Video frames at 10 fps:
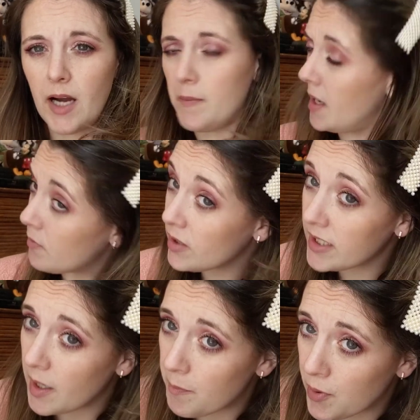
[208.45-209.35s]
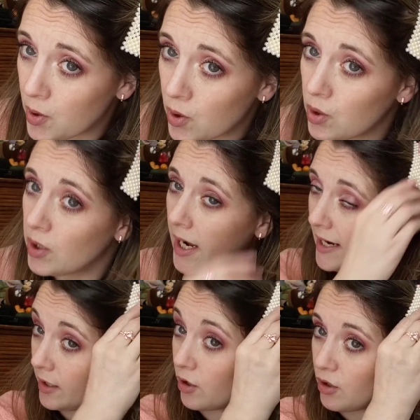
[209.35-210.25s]
I'm not really a pearl
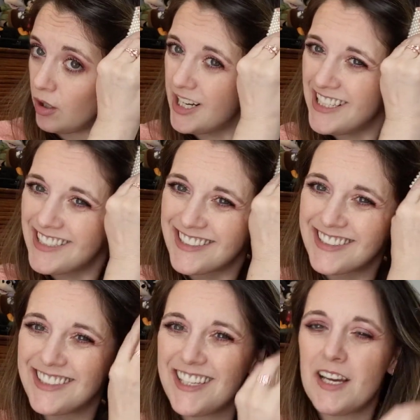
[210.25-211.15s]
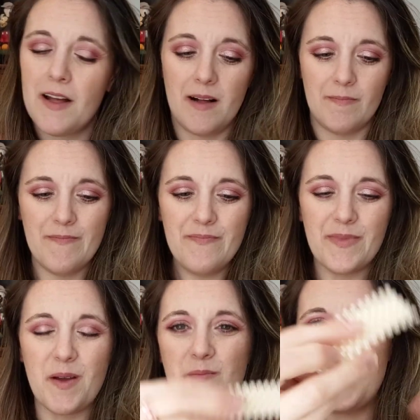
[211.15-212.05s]
kind of girl,
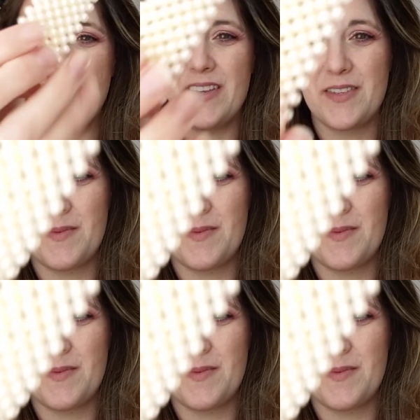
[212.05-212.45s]
but this